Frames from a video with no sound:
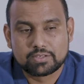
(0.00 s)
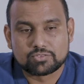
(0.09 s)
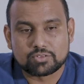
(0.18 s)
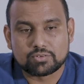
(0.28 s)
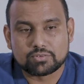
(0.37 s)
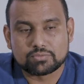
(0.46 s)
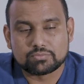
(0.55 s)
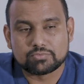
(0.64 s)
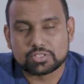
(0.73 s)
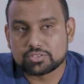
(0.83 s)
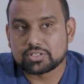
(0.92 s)
So
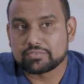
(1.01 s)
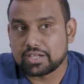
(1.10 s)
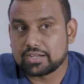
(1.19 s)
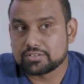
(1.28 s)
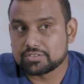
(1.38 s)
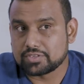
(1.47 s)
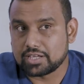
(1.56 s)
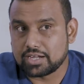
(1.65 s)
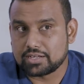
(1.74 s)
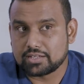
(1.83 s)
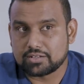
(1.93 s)
we took advantage of
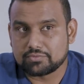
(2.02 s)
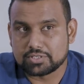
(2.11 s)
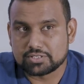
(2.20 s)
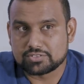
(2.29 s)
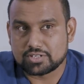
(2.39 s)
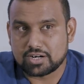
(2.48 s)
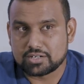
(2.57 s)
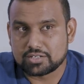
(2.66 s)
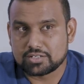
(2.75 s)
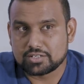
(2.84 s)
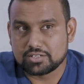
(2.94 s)
that and we
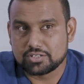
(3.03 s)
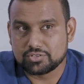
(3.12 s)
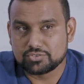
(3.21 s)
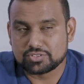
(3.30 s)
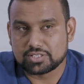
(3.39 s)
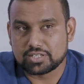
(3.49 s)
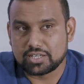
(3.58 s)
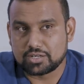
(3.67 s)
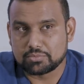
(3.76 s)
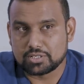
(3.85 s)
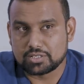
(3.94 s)
started using
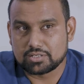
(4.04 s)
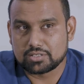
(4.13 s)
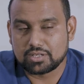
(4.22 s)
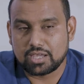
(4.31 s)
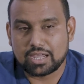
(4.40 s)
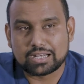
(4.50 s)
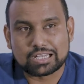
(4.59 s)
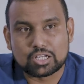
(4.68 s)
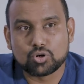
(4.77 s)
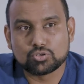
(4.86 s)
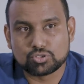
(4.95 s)
ketamine at
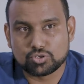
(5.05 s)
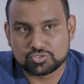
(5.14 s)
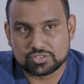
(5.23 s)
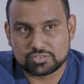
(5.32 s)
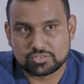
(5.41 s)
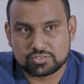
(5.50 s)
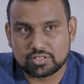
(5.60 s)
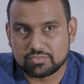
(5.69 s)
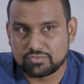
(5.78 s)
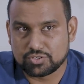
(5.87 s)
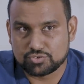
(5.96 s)
low doses
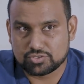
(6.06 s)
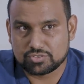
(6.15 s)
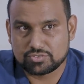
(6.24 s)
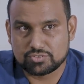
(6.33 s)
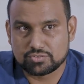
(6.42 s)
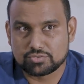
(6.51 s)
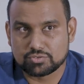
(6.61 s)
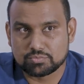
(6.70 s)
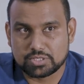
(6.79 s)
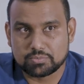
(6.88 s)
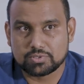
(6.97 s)
infusions to
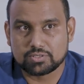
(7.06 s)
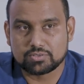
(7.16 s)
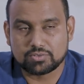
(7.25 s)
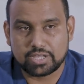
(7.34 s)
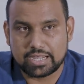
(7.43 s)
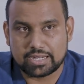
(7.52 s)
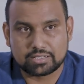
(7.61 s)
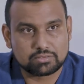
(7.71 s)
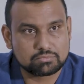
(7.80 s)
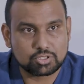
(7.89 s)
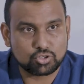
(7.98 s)
people who had
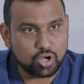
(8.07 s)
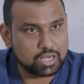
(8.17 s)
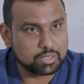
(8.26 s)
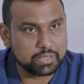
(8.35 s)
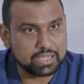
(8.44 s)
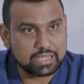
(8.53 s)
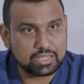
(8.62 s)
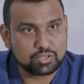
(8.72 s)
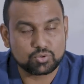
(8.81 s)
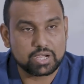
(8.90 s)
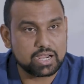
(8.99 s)
chronic pain,
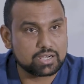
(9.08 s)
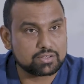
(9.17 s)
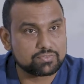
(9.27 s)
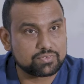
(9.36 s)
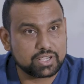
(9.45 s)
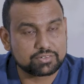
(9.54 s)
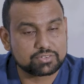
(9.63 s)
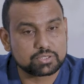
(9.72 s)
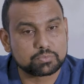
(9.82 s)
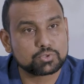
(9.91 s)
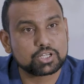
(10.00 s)
who had refractory
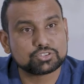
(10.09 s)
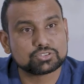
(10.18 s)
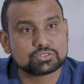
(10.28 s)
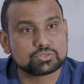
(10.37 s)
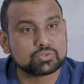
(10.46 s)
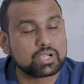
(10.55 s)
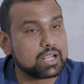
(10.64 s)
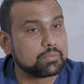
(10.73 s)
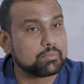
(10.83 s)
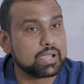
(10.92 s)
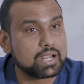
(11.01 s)
depression, who
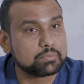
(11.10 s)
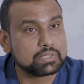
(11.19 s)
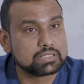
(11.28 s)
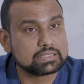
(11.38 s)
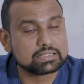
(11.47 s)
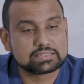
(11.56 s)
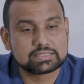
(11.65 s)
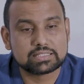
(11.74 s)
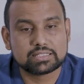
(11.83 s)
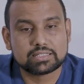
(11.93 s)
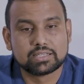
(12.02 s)
had bad
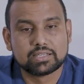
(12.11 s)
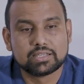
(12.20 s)
PTSD.